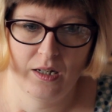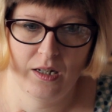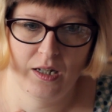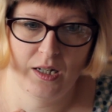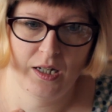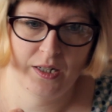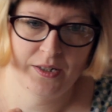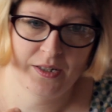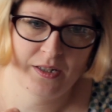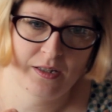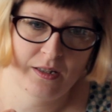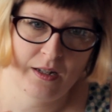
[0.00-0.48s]

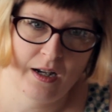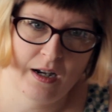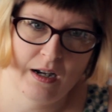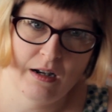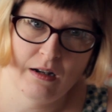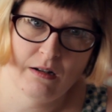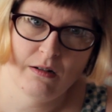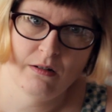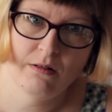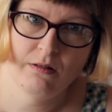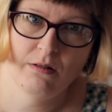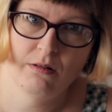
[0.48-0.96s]
as
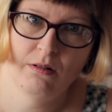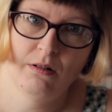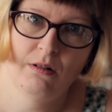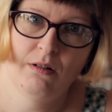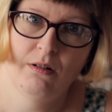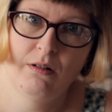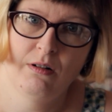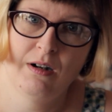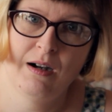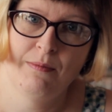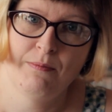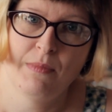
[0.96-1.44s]
though
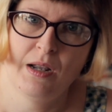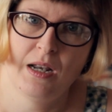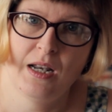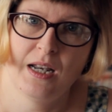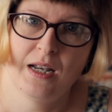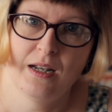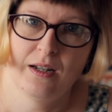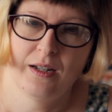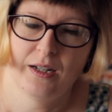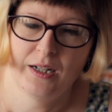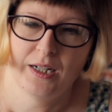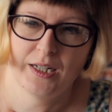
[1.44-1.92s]
I'm
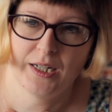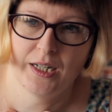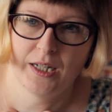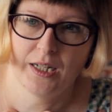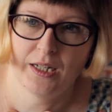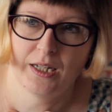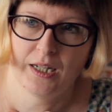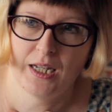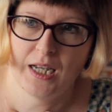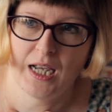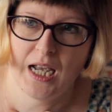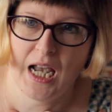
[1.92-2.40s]

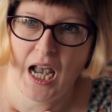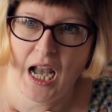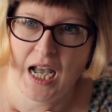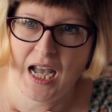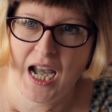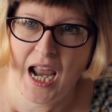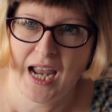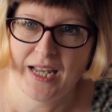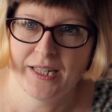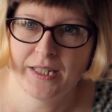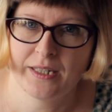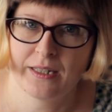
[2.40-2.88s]
a
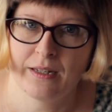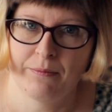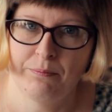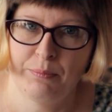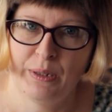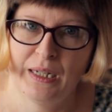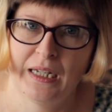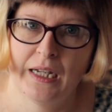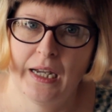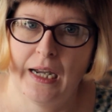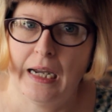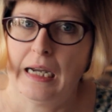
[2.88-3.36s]
lesser
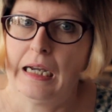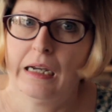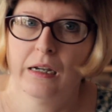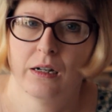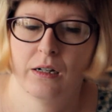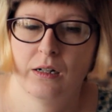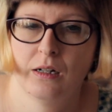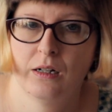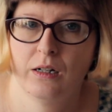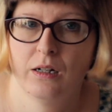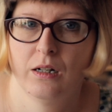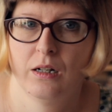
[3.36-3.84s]
being,
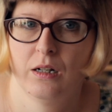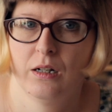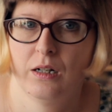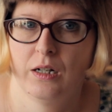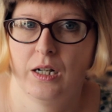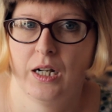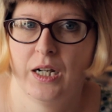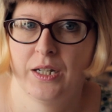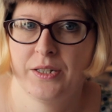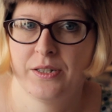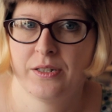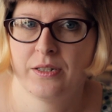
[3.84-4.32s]

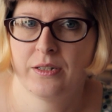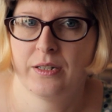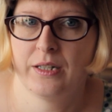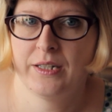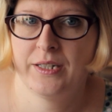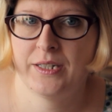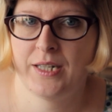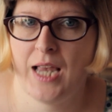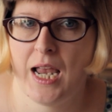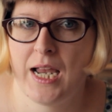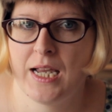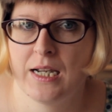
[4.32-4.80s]
as a
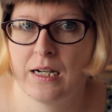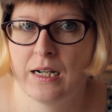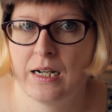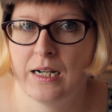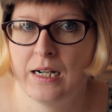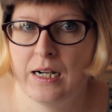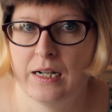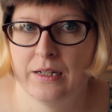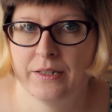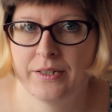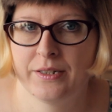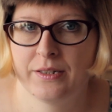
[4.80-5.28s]
second
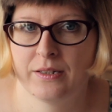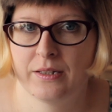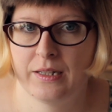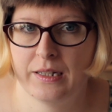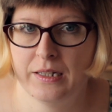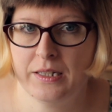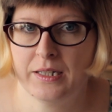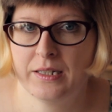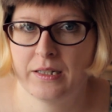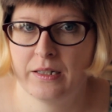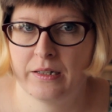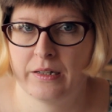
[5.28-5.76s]
class
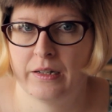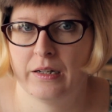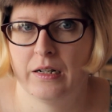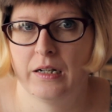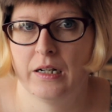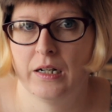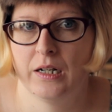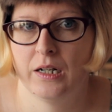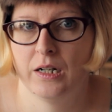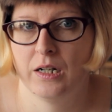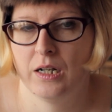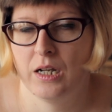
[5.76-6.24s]

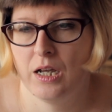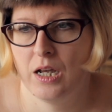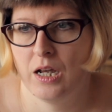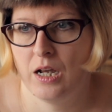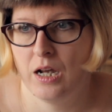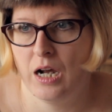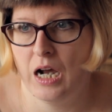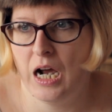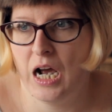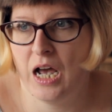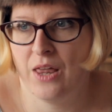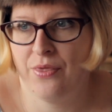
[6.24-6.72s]
citizen,
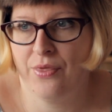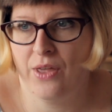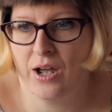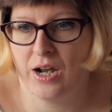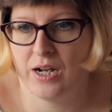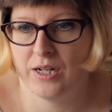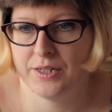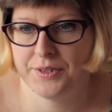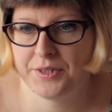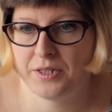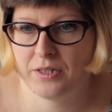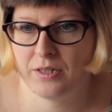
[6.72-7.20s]
and
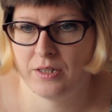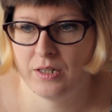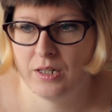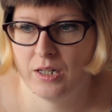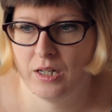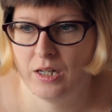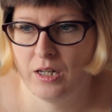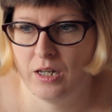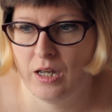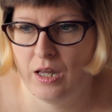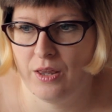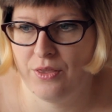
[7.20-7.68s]

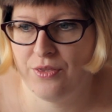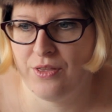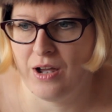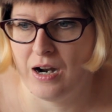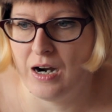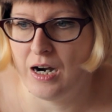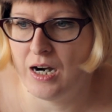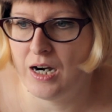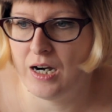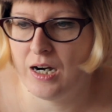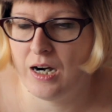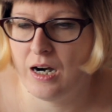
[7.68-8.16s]

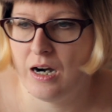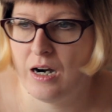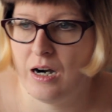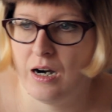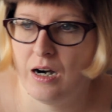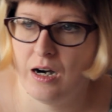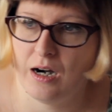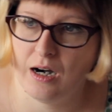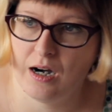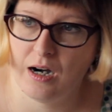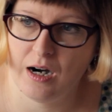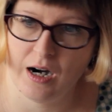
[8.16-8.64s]
that
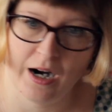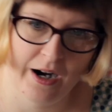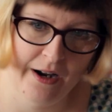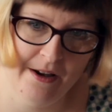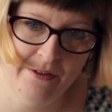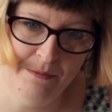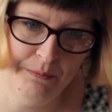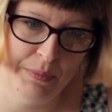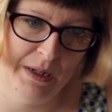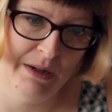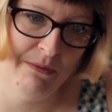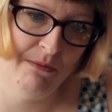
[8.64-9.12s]
I
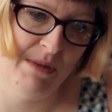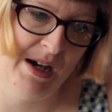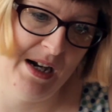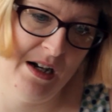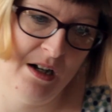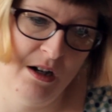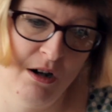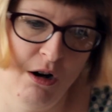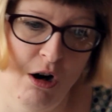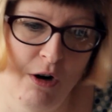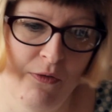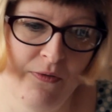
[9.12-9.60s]
have been
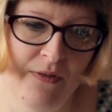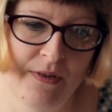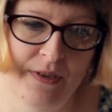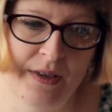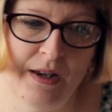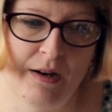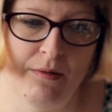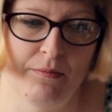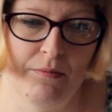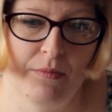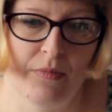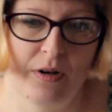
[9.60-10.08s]
written off and
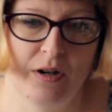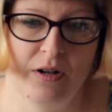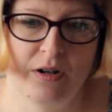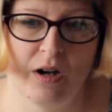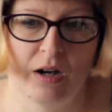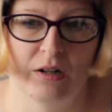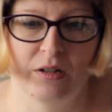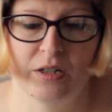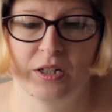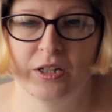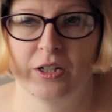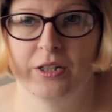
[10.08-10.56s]
I'm
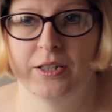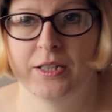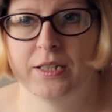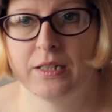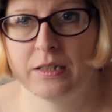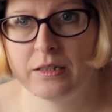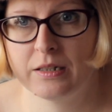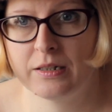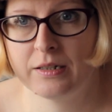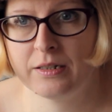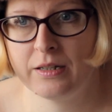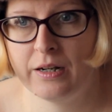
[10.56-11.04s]
no good to
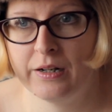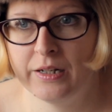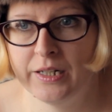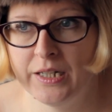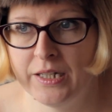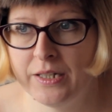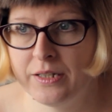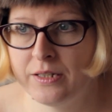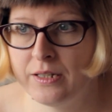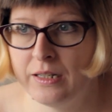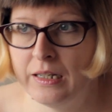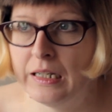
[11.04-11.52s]

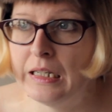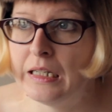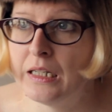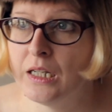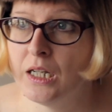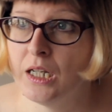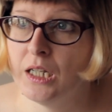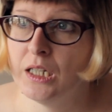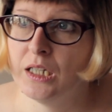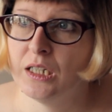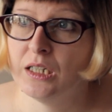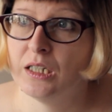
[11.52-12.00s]
society,
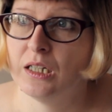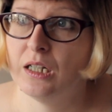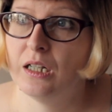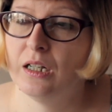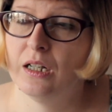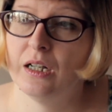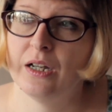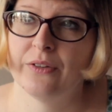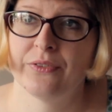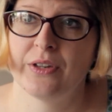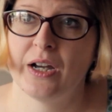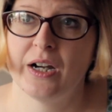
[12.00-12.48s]

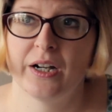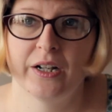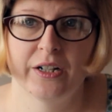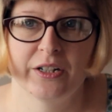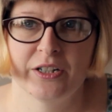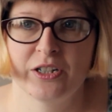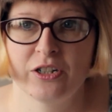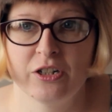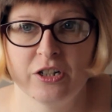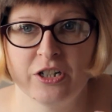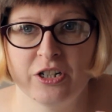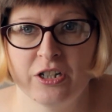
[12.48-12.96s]
and that I
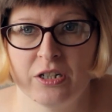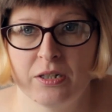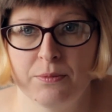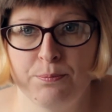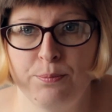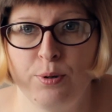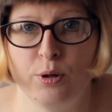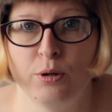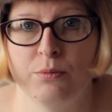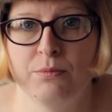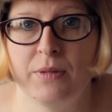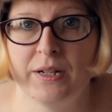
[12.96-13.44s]
should just
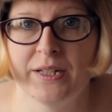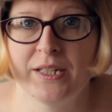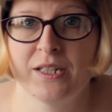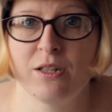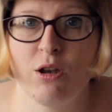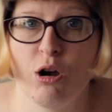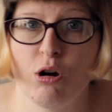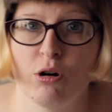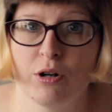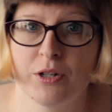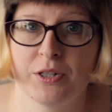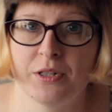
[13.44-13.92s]
pull my
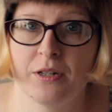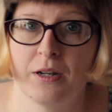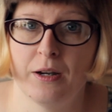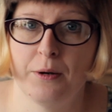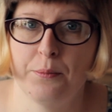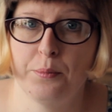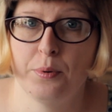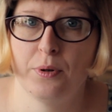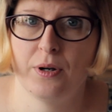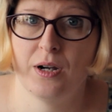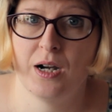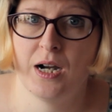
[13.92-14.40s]
socks
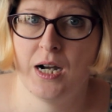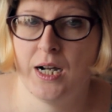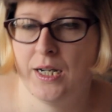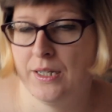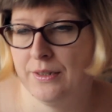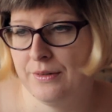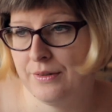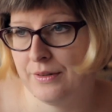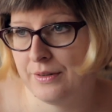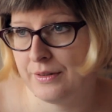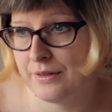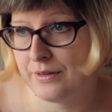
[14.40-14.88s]
up
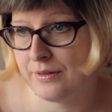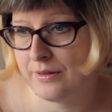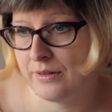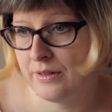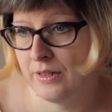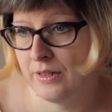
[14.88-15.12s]
and